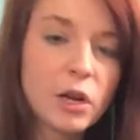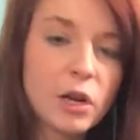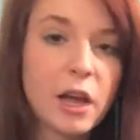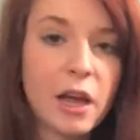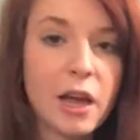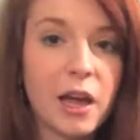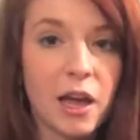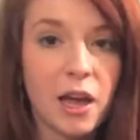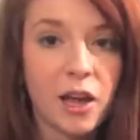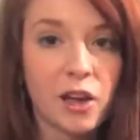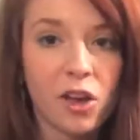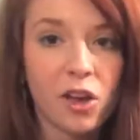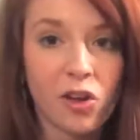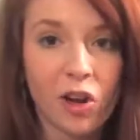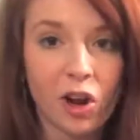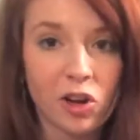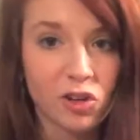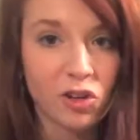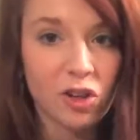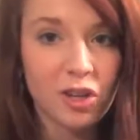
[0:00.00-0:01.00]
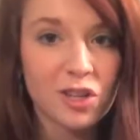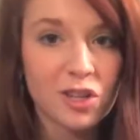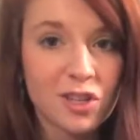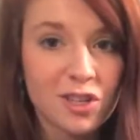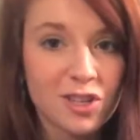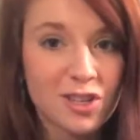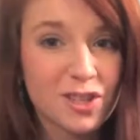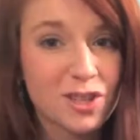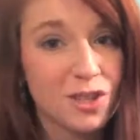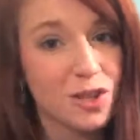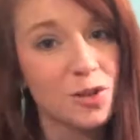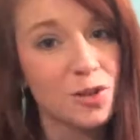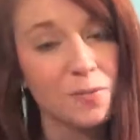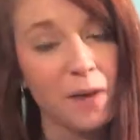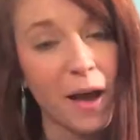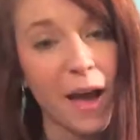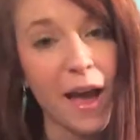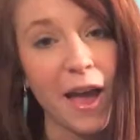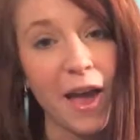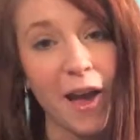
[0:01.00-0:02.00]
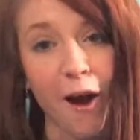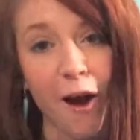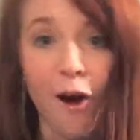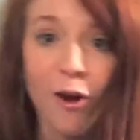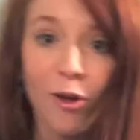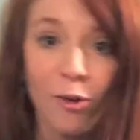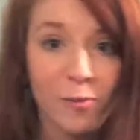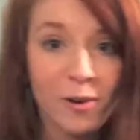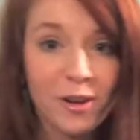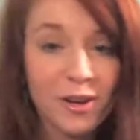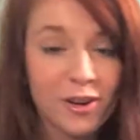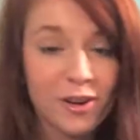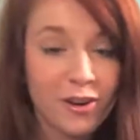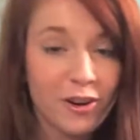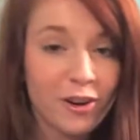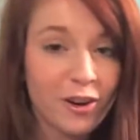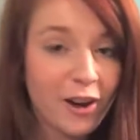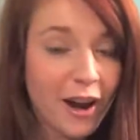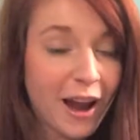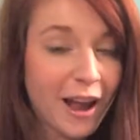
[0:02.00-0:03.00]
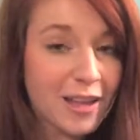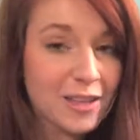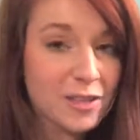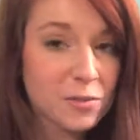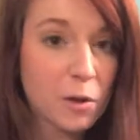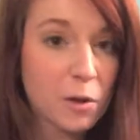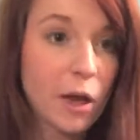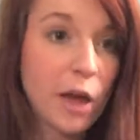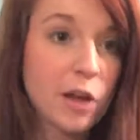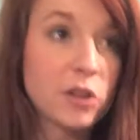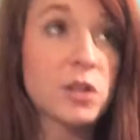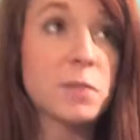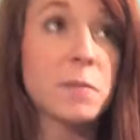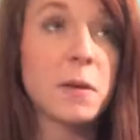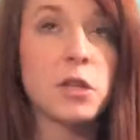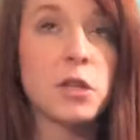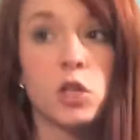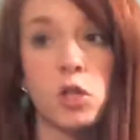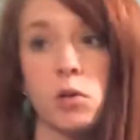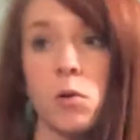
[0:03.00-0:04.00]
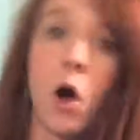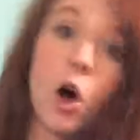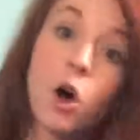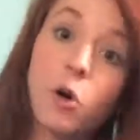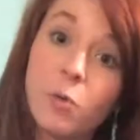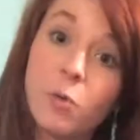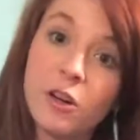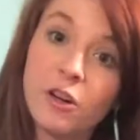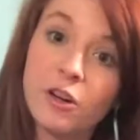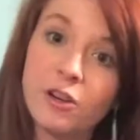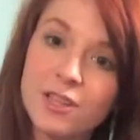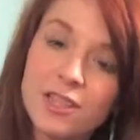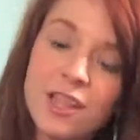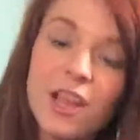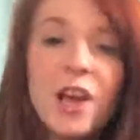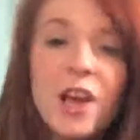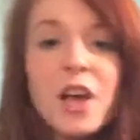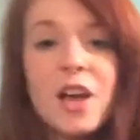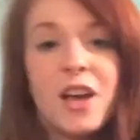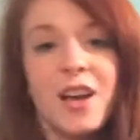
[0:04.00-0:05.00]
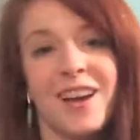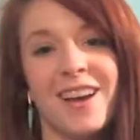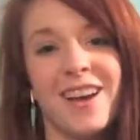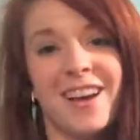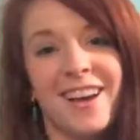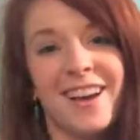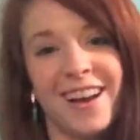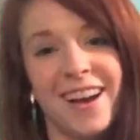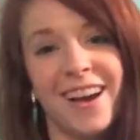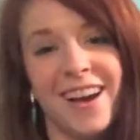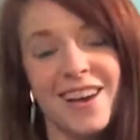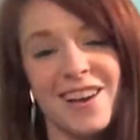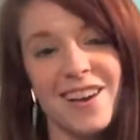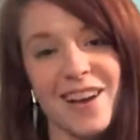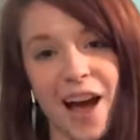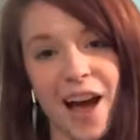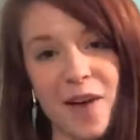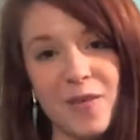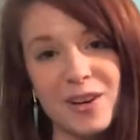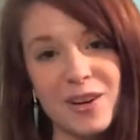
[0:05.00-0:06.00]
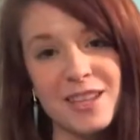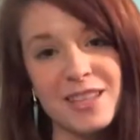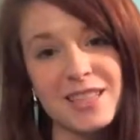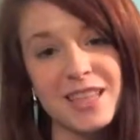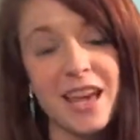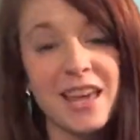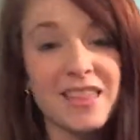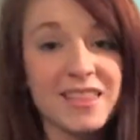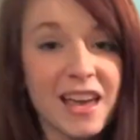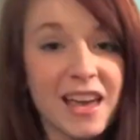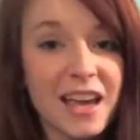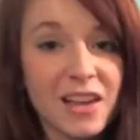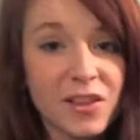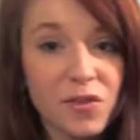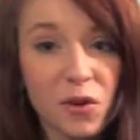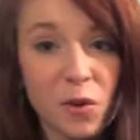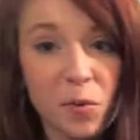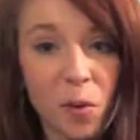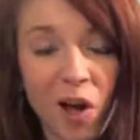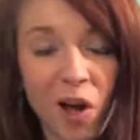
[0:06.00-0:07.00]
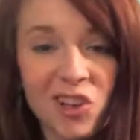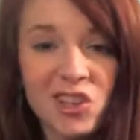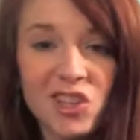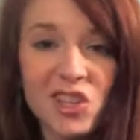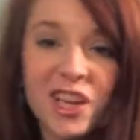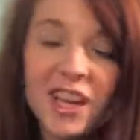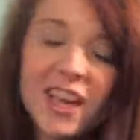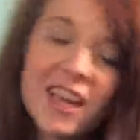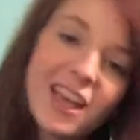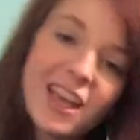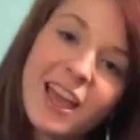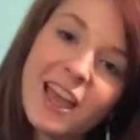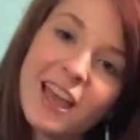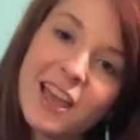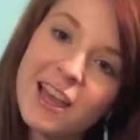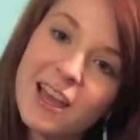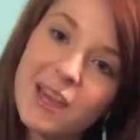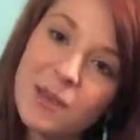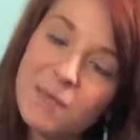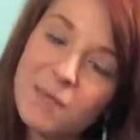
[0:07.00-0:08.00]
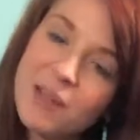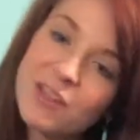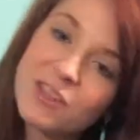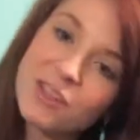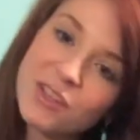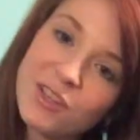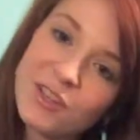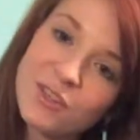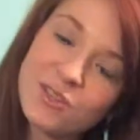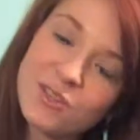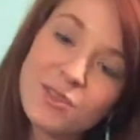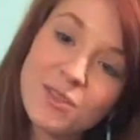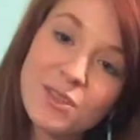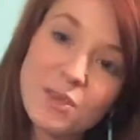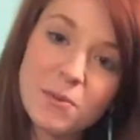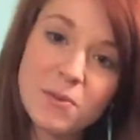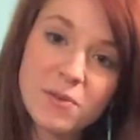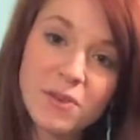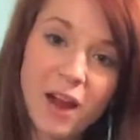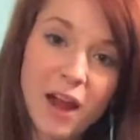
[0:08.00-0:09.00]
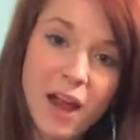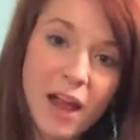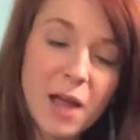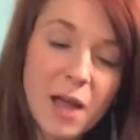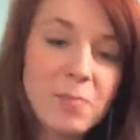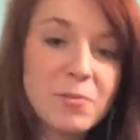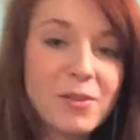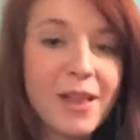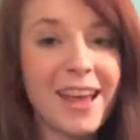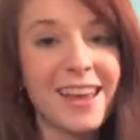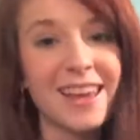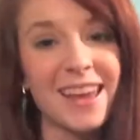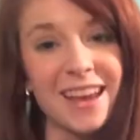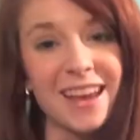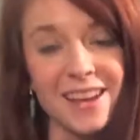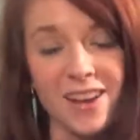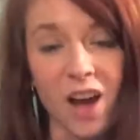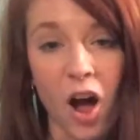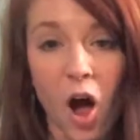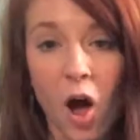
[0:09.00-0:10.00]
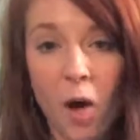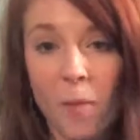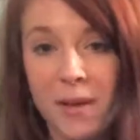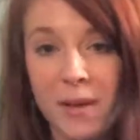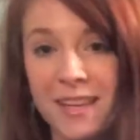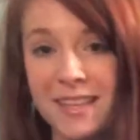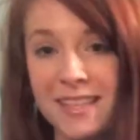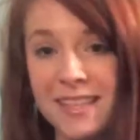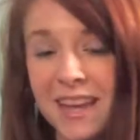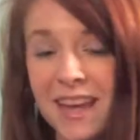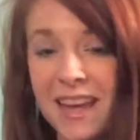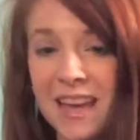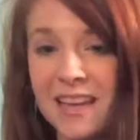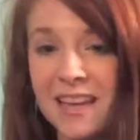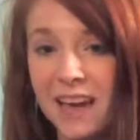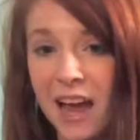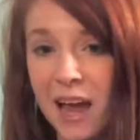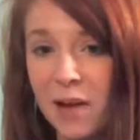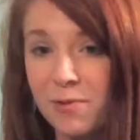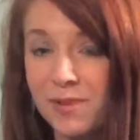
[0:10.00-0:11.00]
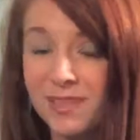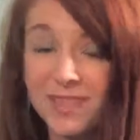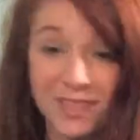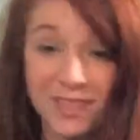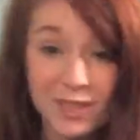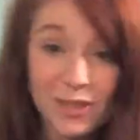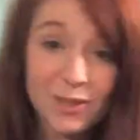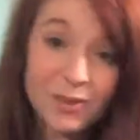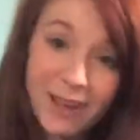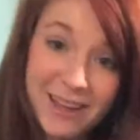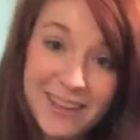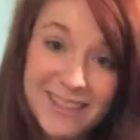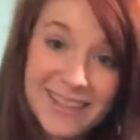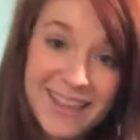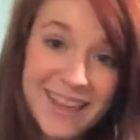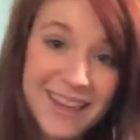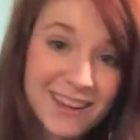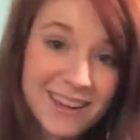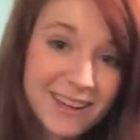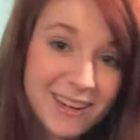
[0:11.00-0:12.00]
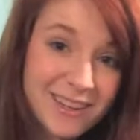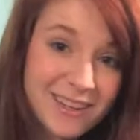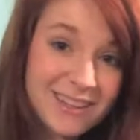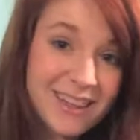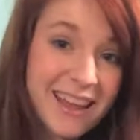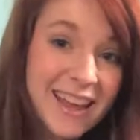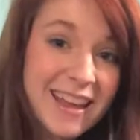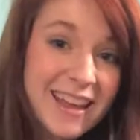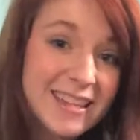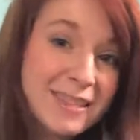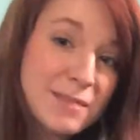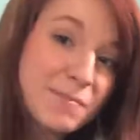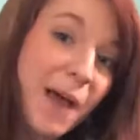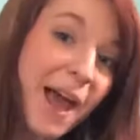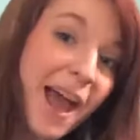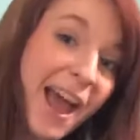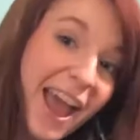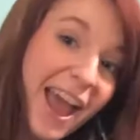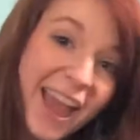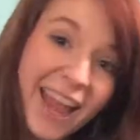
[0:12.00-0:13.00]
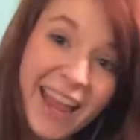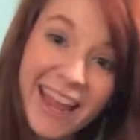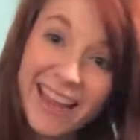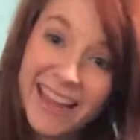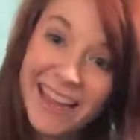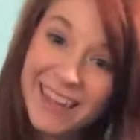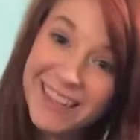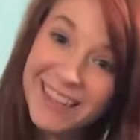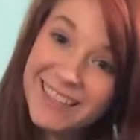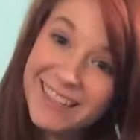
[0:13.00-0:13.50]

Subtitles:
And congratulations to my haul winner as well, actually my 2 haul winners. I want to say thanks for watching, and make sure to subscribe, like, and comment, and I will see you guys later. Thanks, bye!